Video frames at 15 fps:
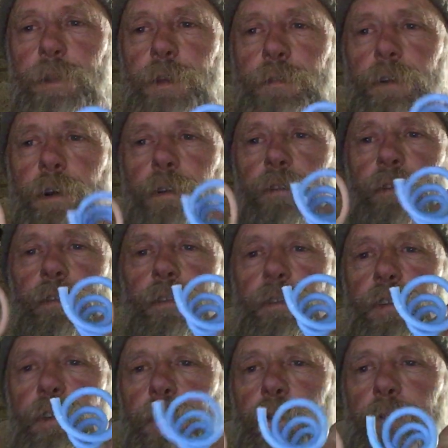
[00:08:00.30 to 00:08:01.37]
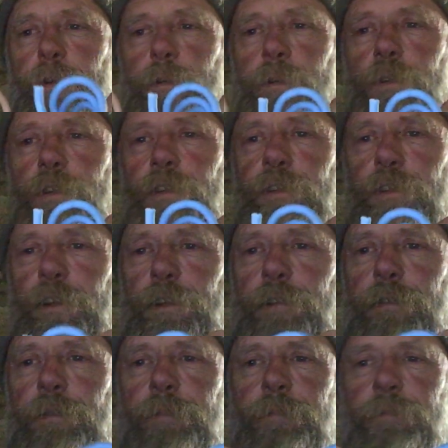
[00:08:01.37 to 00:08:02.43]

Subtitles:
you've got two vortices